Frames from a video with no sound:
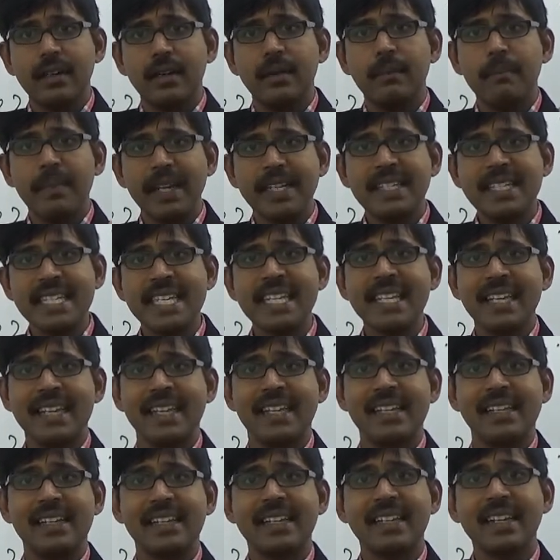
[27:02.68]

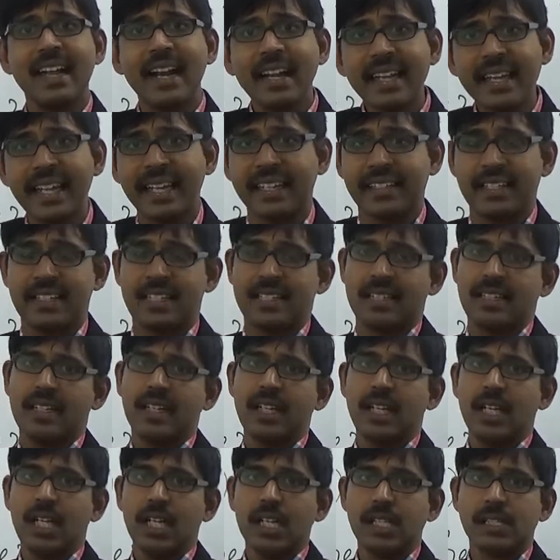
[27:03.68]
material conduct.
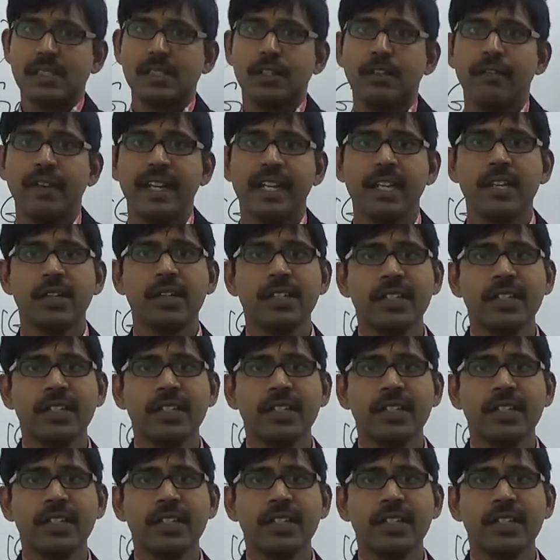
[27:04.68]
So when you